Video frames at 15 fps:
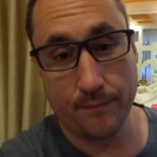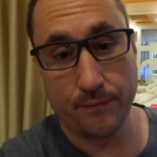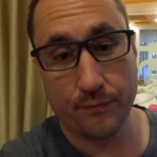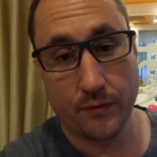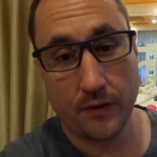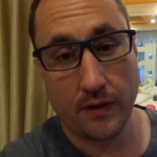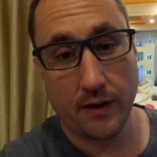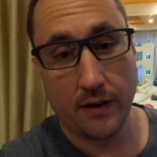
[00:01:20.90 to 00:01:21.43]
because
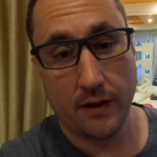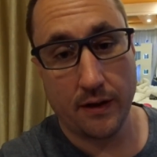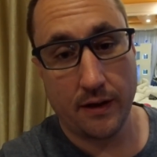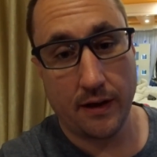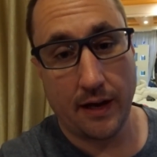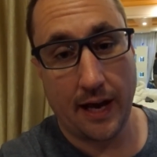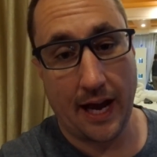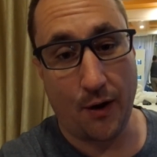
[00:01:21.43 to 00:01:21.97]
we were packed in
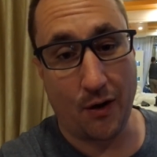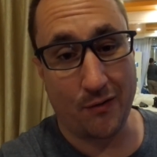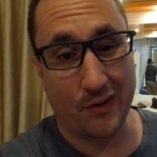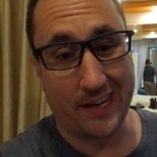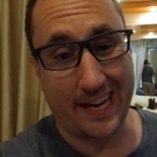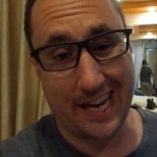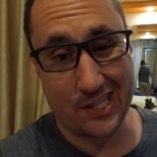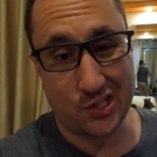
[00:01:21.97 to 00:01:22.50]
like
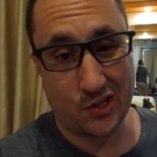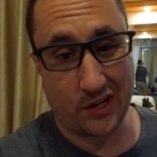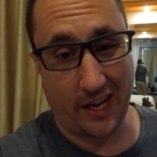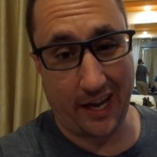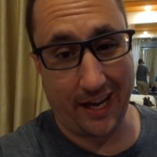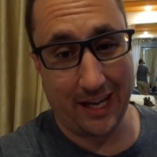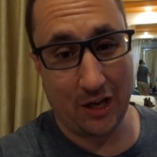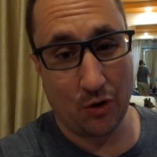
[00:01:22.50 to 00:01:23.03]
sardines.
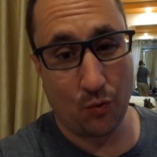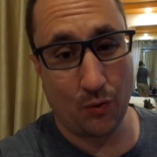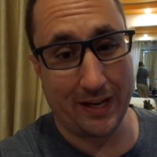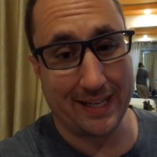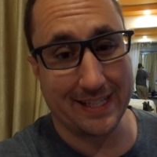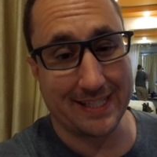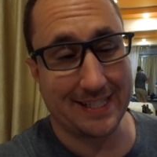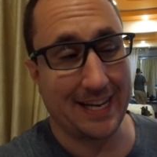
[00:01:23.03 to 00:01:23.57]

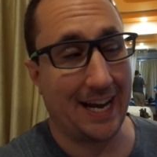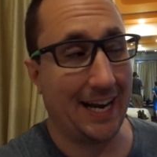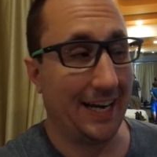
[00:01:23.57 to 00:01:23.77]
So